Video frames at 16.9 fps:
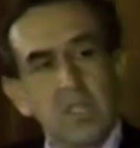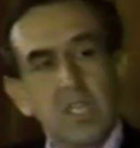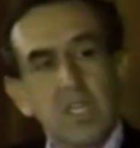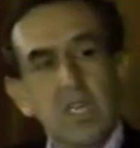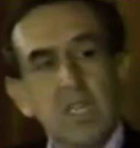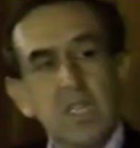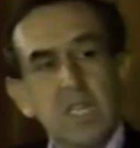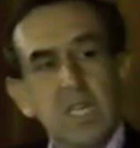
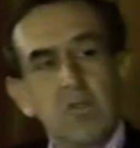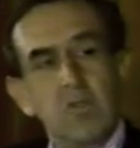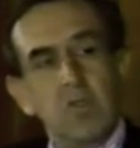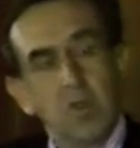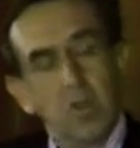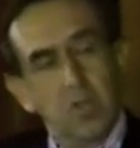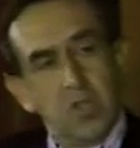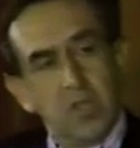tearing
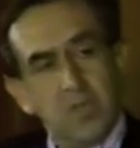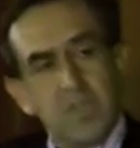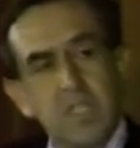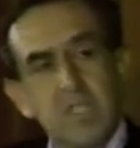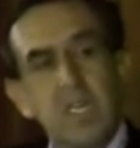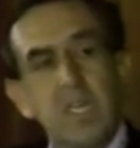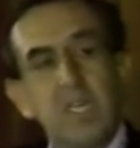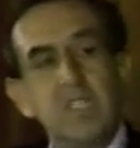down all of the
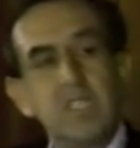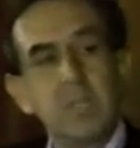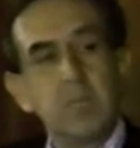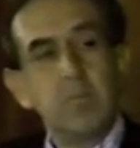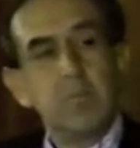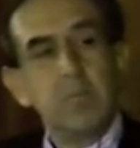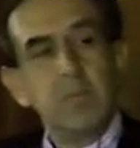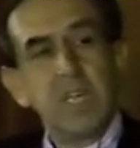facades
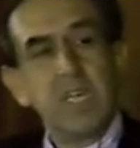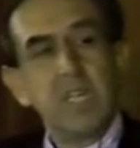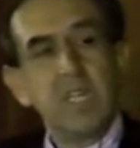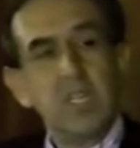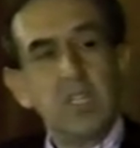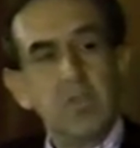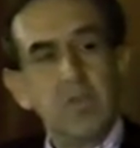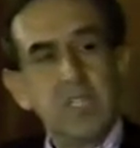and
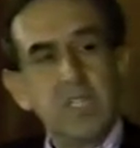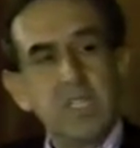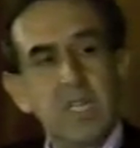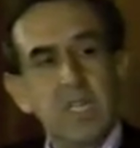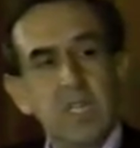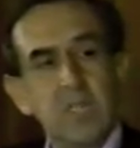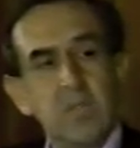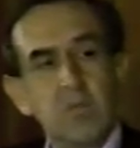making a new
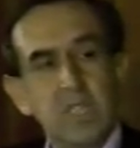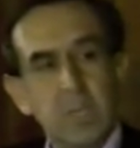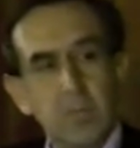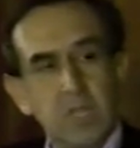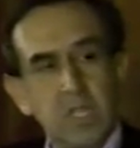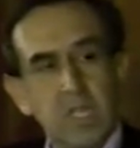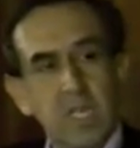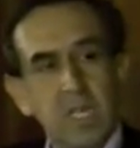facade.
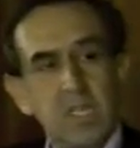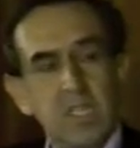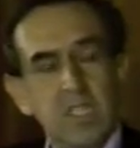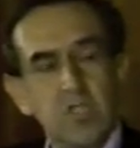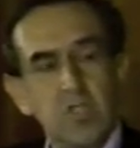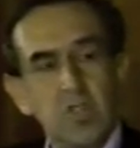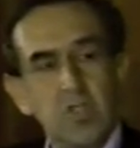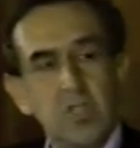Some of the
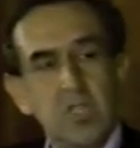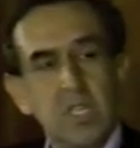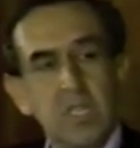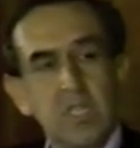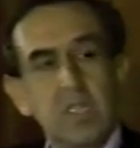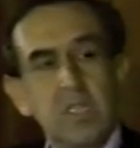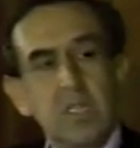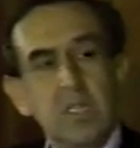architects thought
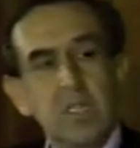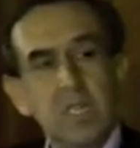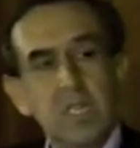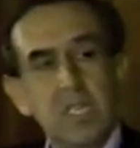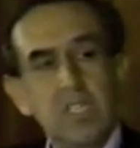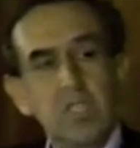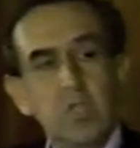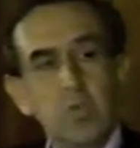that
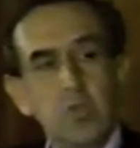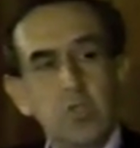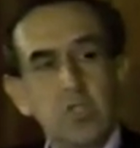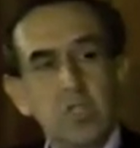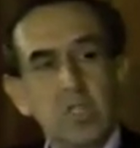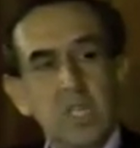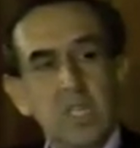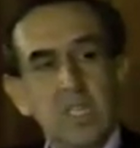an
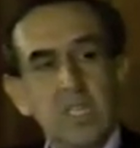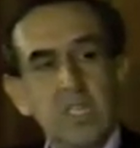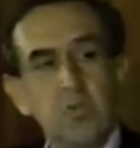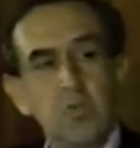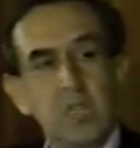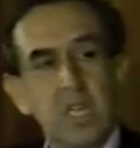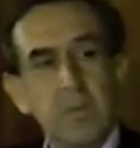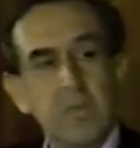institution like this
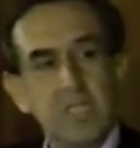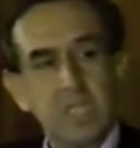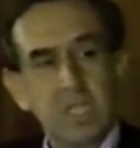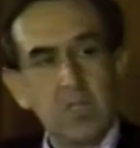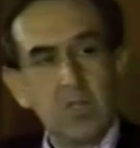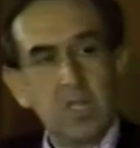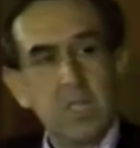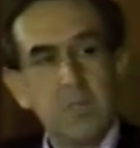should have a
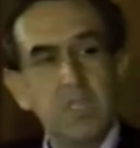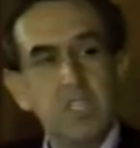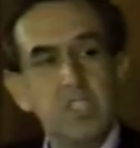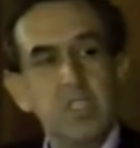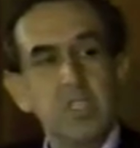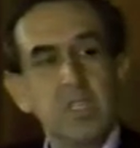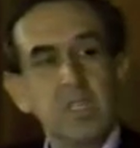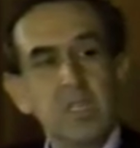single
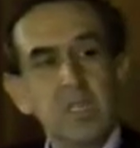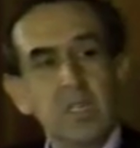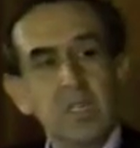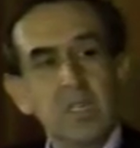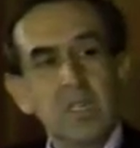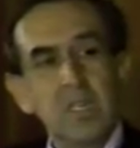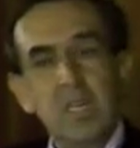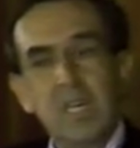image
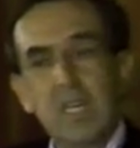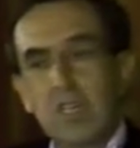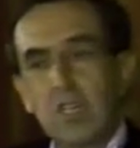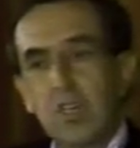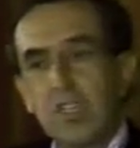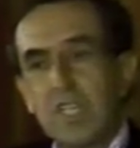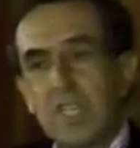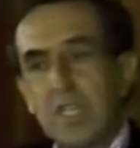and
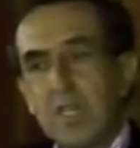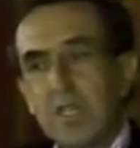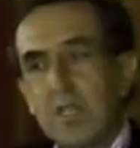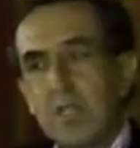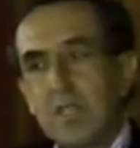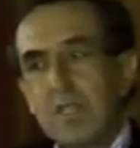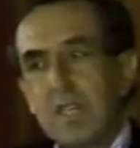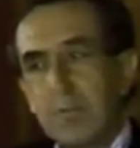not a
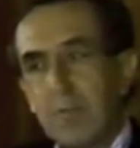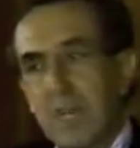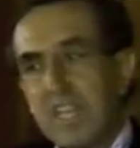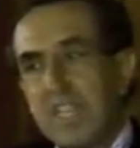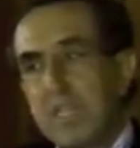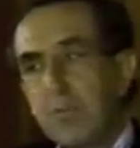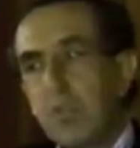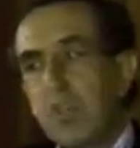
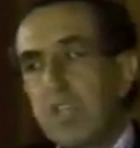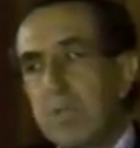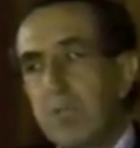multiple